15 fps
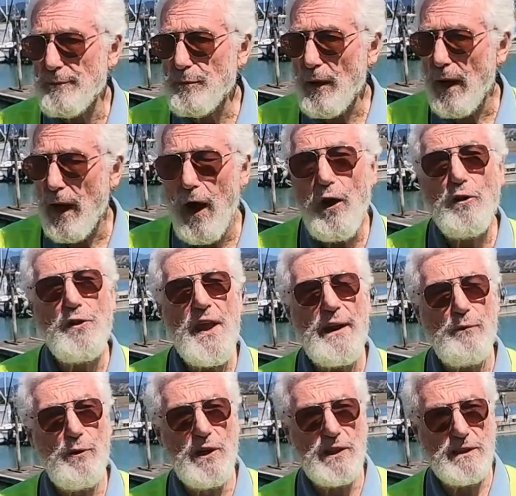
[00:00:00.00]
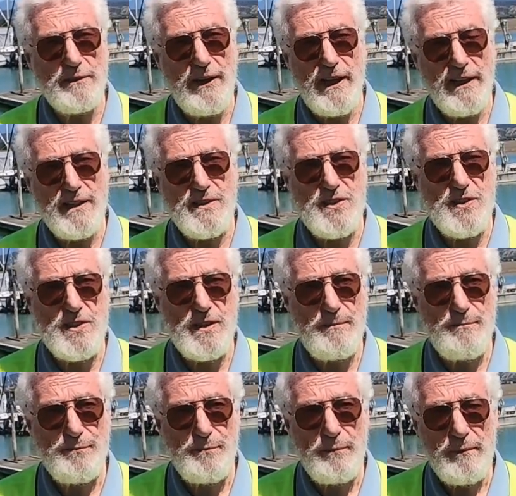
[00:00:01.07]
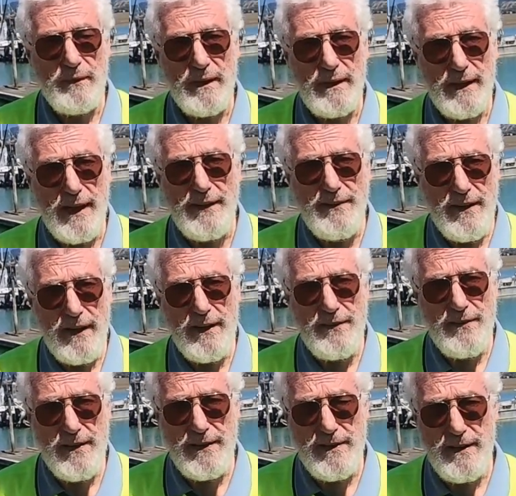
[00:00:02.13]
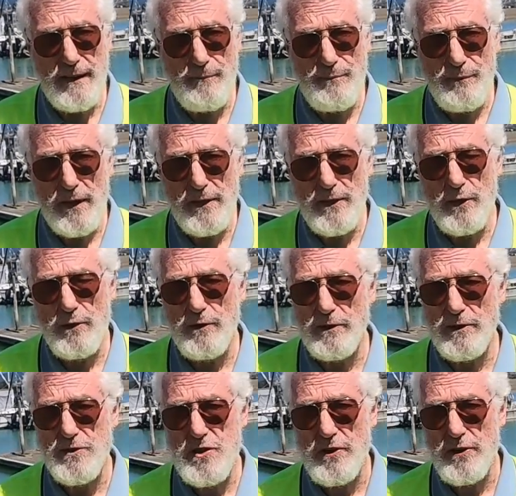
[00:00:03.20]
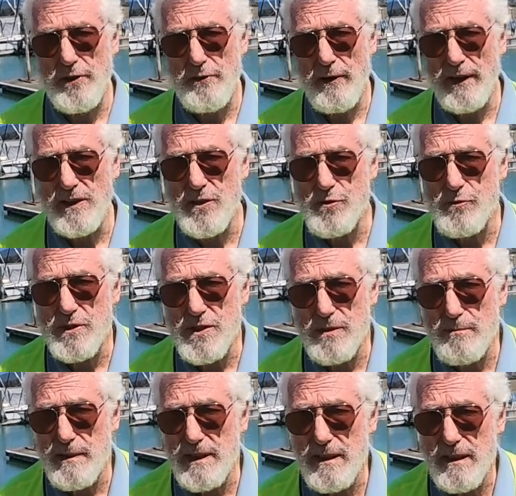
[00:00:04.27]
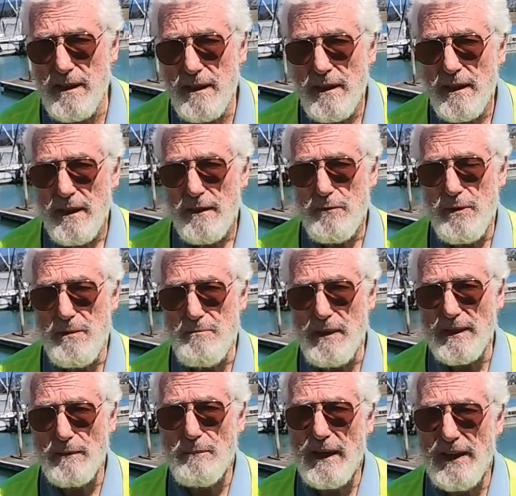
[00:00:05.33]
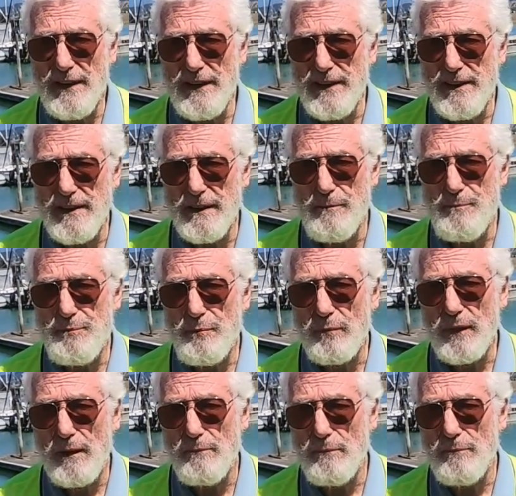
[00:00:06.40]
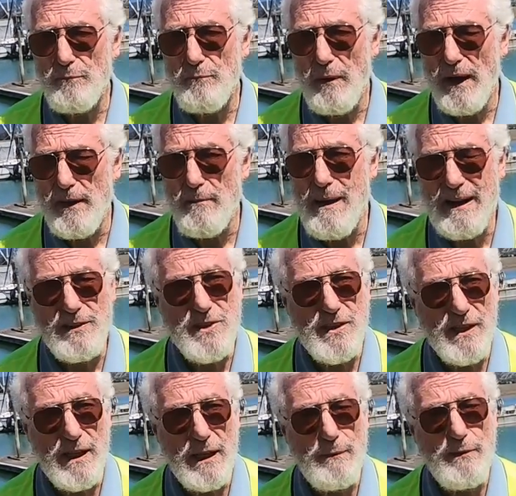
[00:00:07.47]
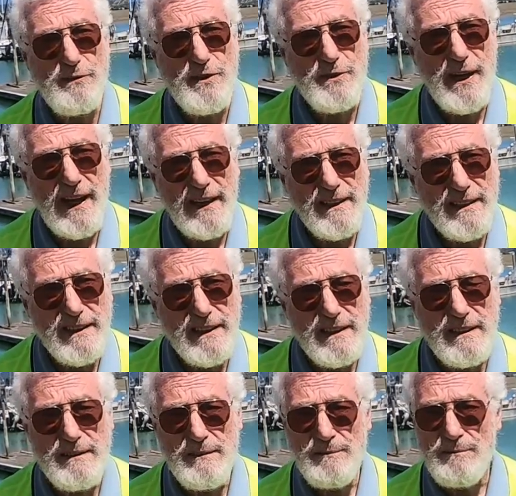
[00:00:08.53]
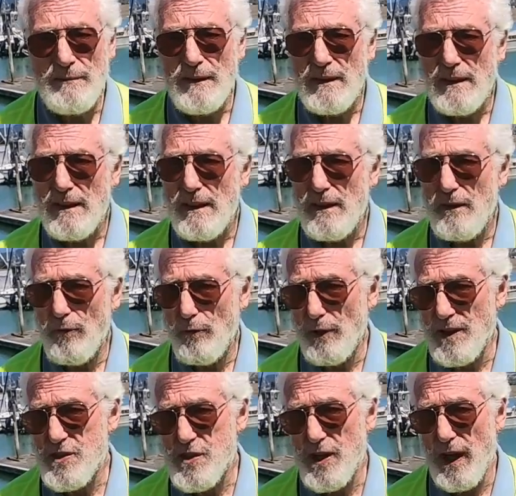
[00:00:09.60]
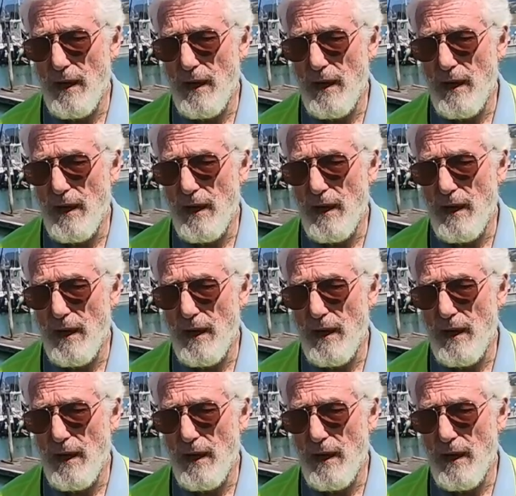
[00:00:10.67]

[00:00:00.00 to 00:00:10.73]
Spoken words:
a whole network of huts in the Ruwenzori range, which had been built by the Mountain Club of Uganda. Yeah. Which